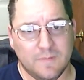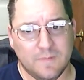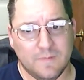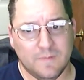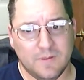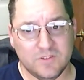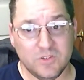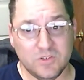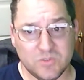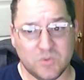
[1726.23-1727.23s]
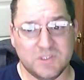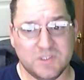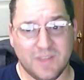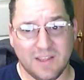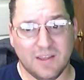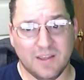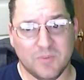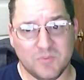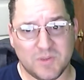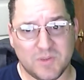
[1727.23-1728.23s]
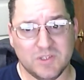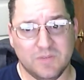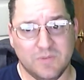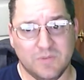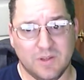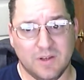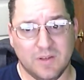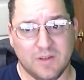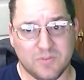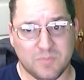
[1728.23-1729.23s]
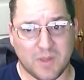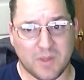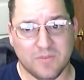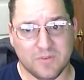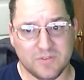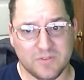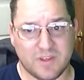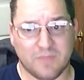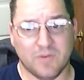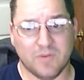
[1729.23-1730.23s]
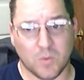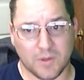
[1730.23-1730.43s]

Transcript: It's a good source of income, especially if you get enough sponsored stuff going.